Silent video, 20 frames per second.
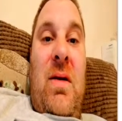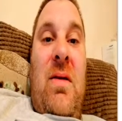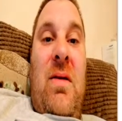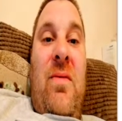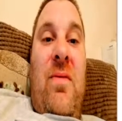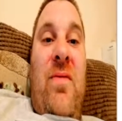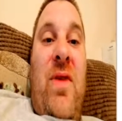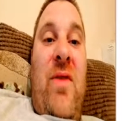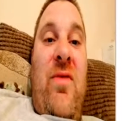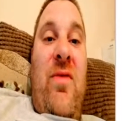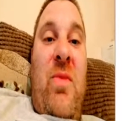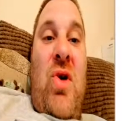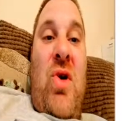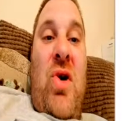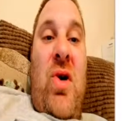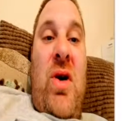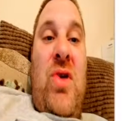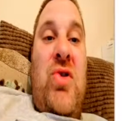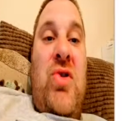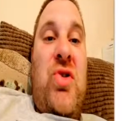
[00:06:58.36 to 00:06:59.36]

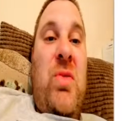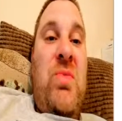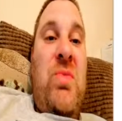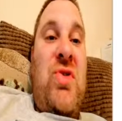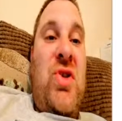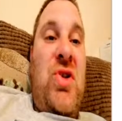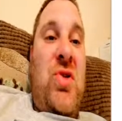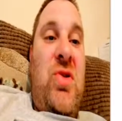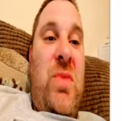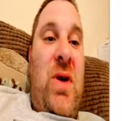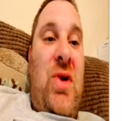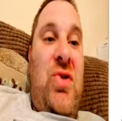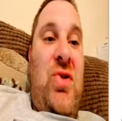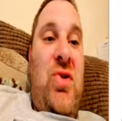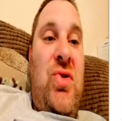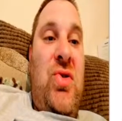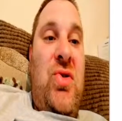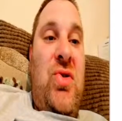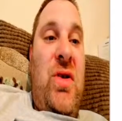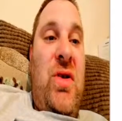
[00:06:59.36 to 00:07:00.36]
Furthermore, in some
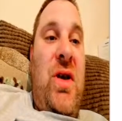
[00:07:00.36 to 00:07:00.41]
situations, the